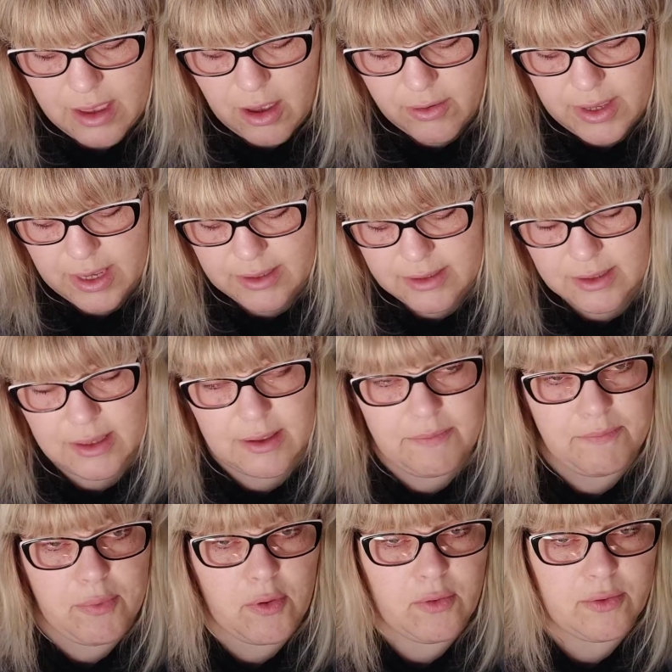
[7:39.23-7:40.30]
Okay, so the
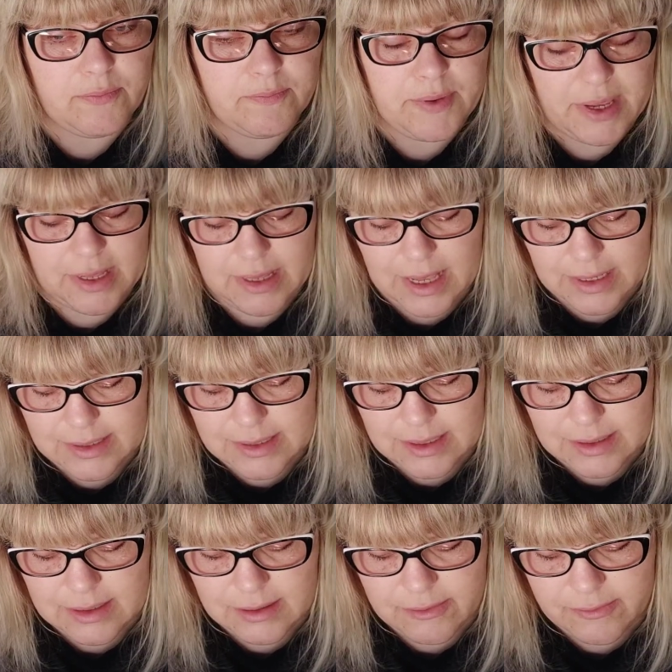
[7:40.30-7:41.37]
important bit in that
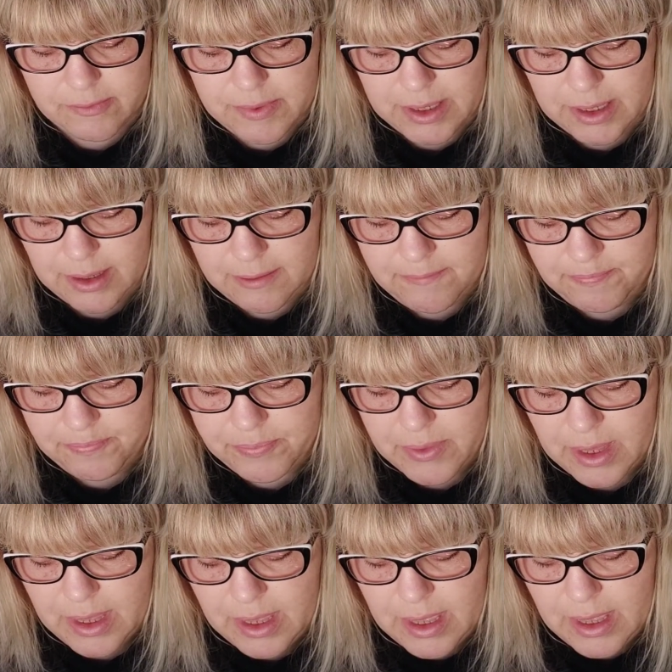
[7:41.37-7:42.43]
sentence for me
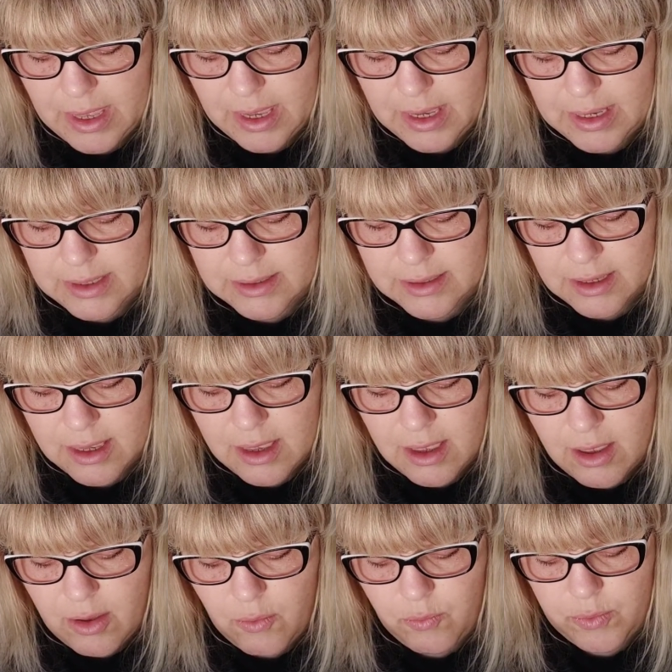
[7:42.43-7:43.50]
is
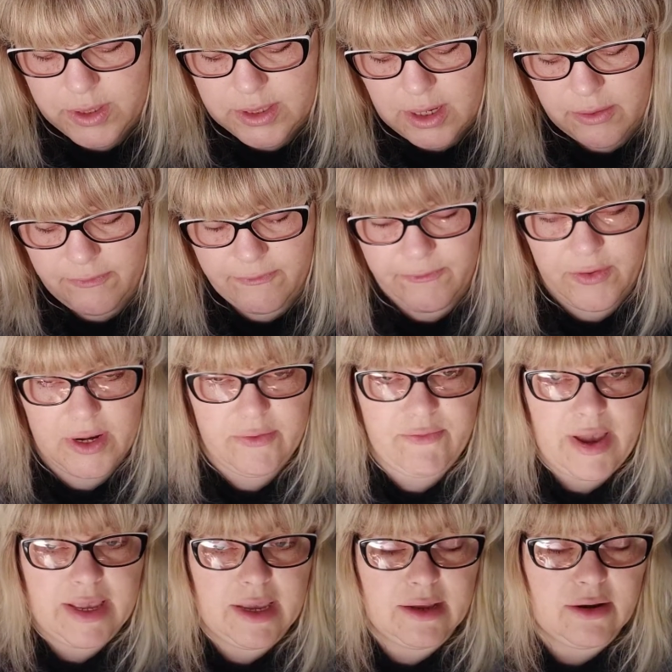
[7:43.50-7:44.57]
we don't fully
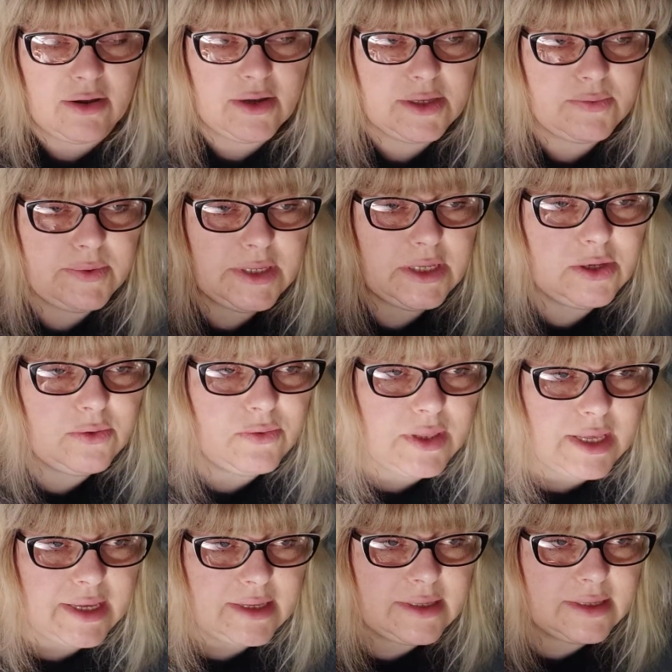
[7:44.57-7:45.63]
recognize we do
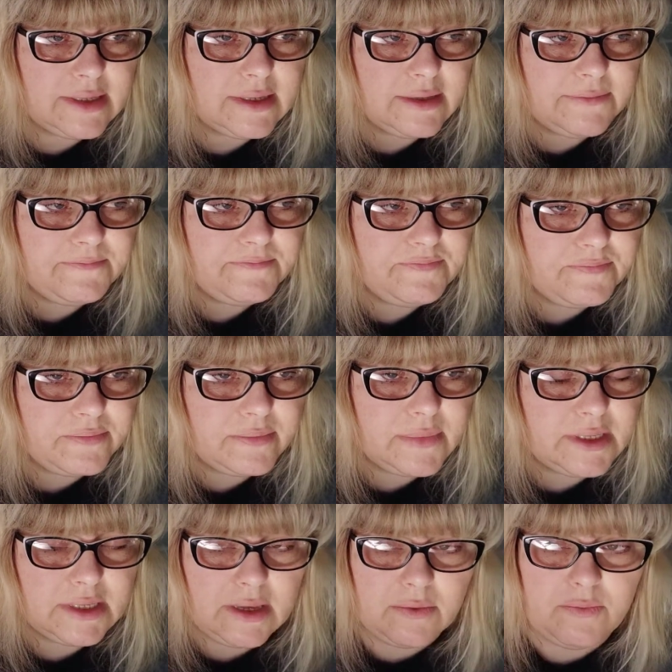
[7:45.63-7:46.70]
this.
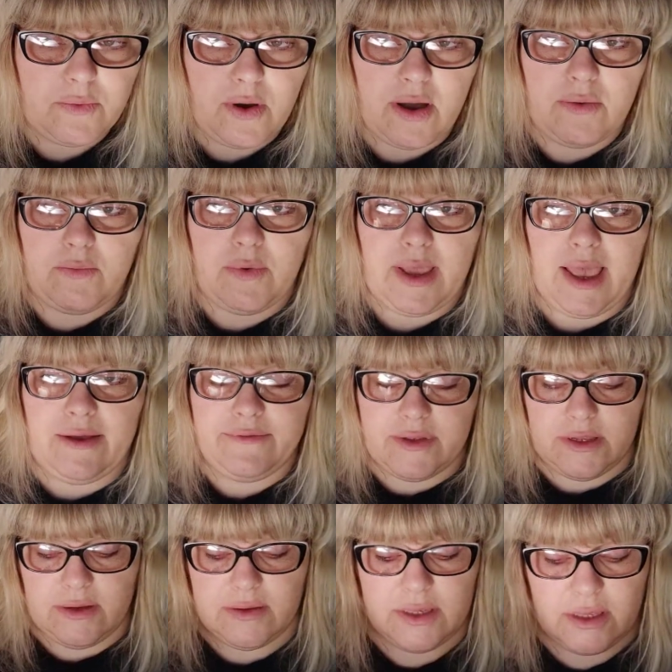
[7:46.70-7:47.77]
So what we have to
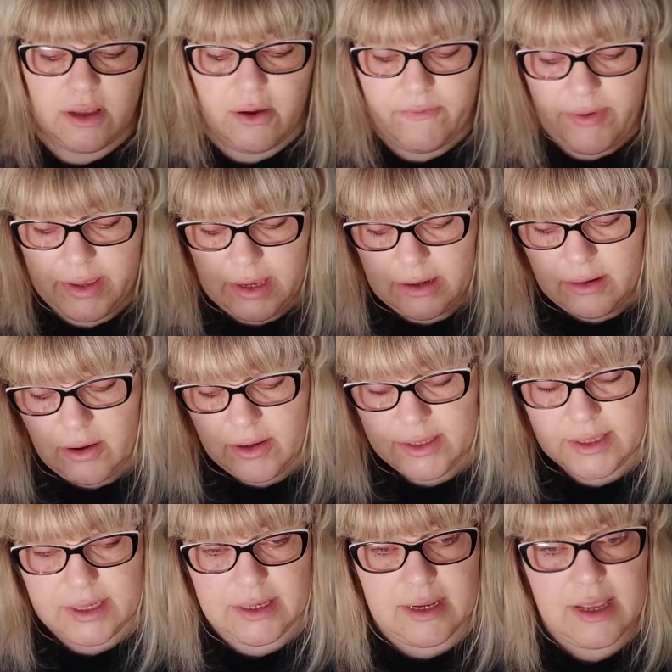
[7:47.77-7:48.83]
do is start
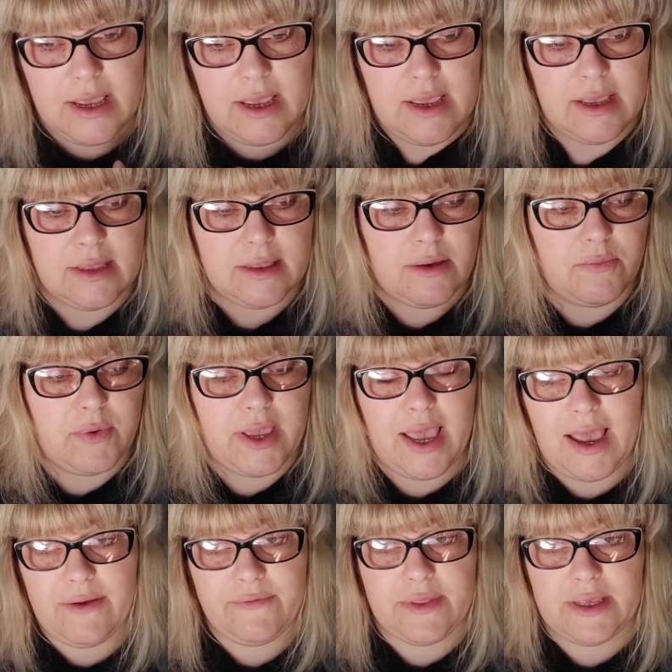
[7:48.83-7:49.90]
recognizing that we
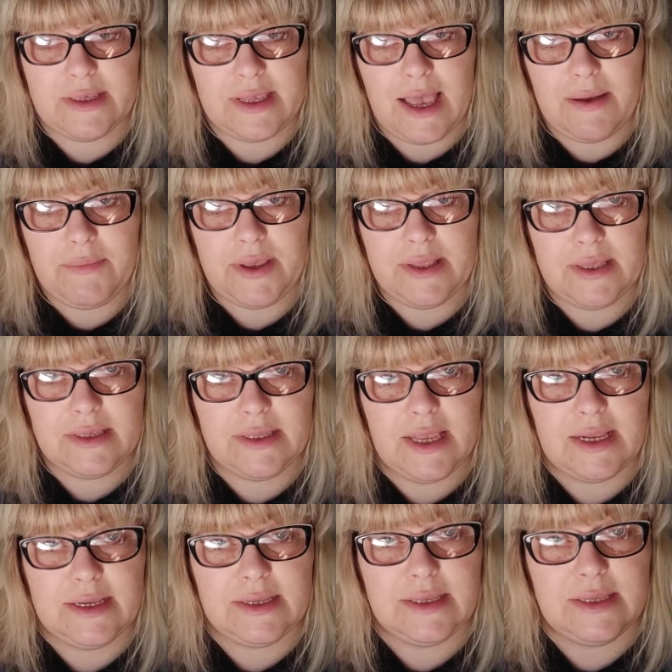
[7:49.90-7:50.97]
have this habit, this
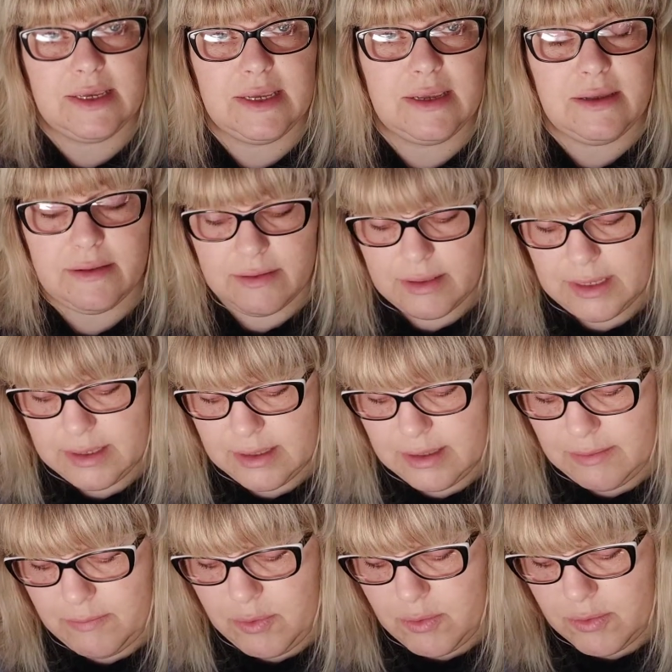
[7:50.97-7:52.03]
tendency. This is
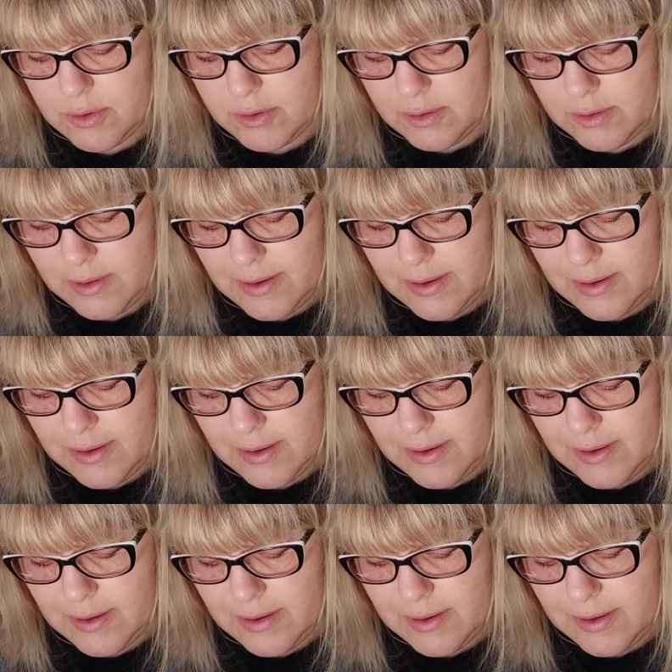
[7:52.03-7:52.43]
important.